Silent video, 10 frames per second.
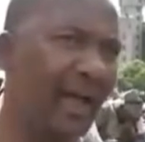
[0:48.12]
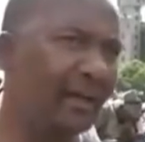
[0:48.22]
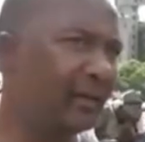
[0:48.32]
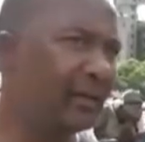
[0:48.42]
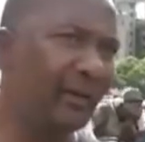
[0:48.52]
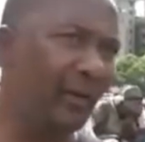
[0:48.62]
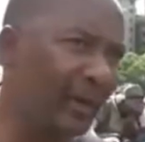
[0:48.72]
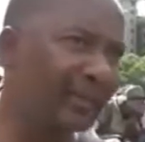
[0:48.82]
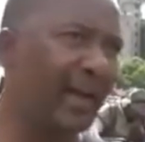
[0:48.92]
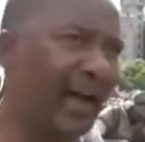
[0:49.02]
And no
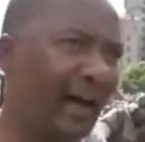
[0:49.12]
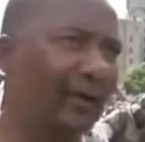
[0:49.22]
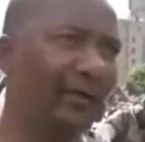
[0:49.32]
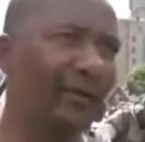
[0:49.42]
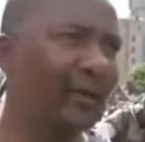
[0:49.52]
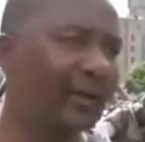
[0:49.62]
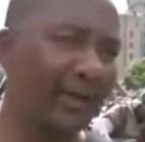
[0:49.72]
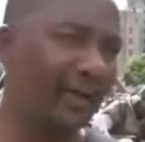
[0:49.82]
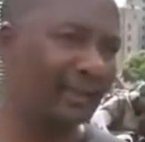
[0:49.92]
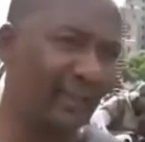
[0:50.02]
matter how
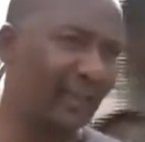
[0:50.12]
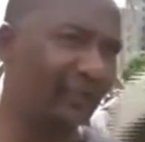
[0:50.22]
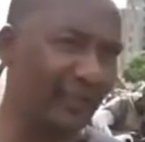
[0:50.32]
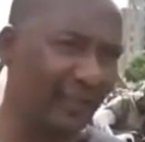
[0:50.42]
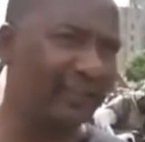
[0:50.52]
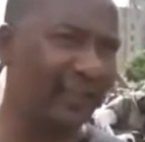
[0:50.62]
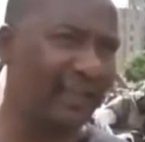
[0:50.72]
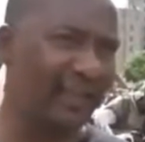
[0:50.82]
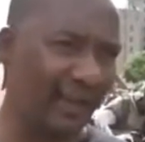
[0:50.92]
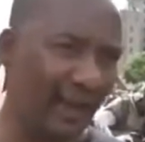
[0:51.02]
they can try to
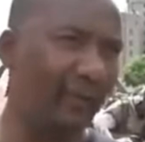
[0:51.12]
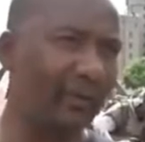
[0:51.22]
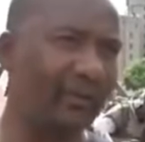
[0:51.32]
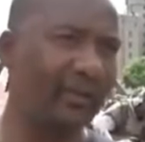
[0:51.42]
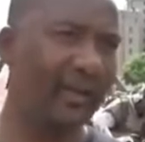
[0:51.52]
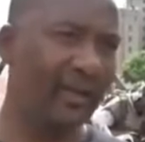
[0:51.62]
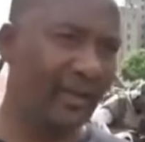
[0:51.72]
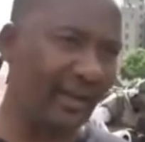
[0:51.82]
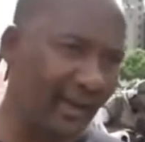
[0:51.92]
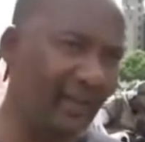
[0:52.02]
sanitize their language,
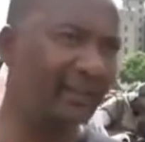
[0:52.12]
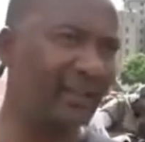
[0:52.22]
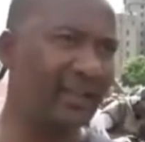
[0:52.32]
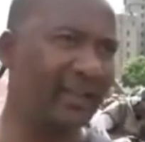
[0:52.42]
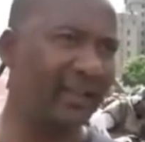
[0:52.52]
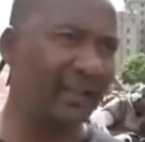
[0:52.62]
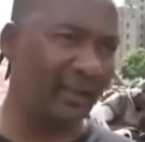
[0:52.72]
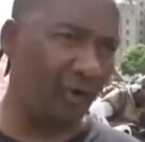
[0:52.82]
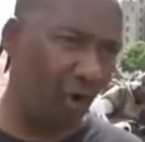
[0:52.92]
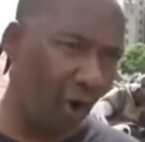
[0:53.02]
the reality is that
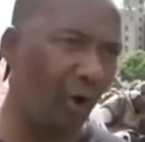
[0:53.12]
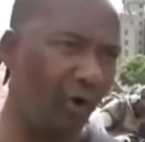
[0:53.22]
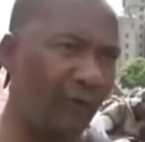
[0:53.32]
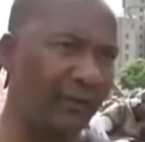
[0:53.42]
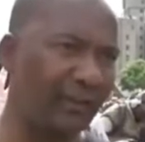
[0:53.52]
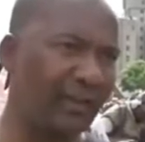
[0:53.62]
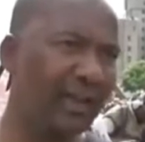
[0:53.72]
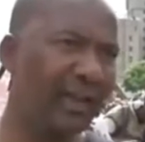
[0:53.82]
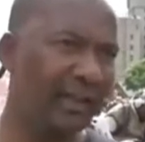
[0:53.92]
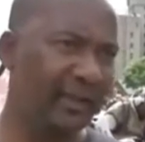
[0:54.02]
at the core
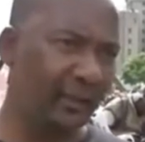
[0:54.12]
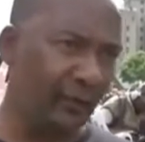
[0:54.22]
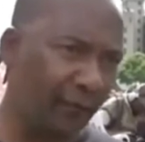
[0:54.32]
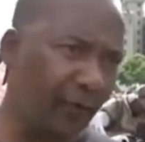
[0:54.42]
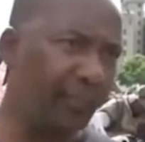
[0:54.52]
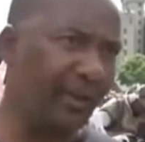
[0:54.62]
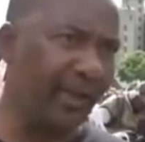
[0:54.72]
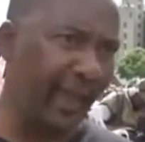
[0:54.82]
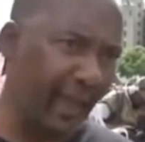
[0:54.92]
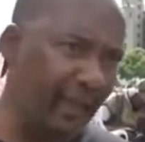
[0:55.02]
is
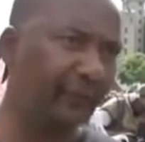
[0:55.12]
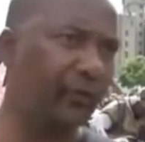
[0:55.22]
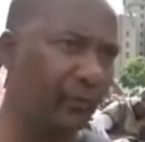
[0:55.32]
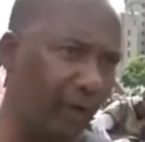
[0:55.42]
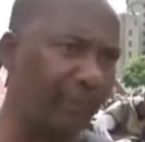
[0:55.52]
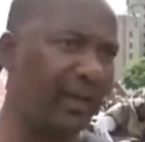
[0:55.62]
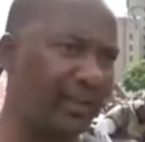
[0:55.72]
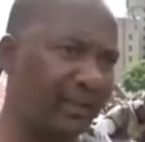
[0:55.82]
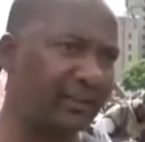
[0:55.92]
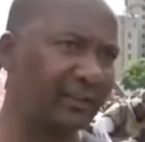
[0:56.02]
xenophobic, hateful
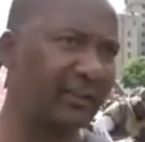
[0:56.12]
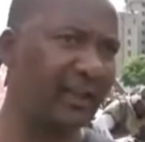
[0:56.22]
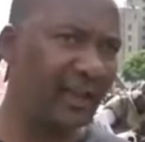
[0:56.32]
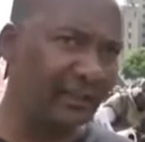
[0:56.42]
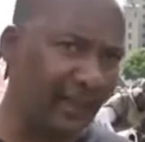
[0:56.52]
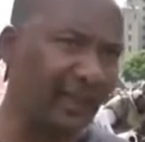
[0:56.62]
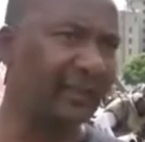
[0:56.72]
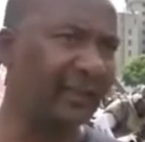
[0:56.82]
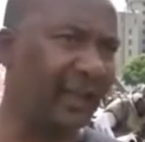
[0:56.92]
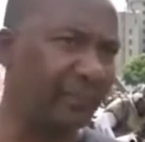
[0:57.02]
mobilization
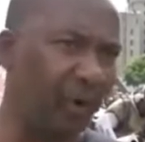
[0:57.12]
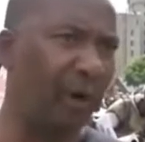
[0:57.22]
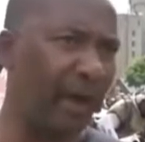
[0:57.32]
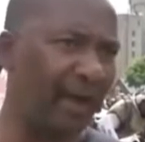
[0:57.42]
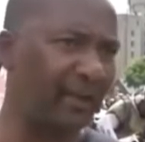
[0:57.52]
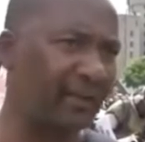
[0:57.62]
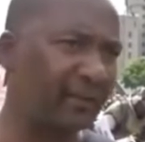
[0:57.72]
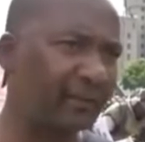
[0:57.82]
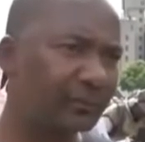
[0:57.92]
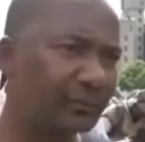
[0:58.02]
targeted at poor migrants.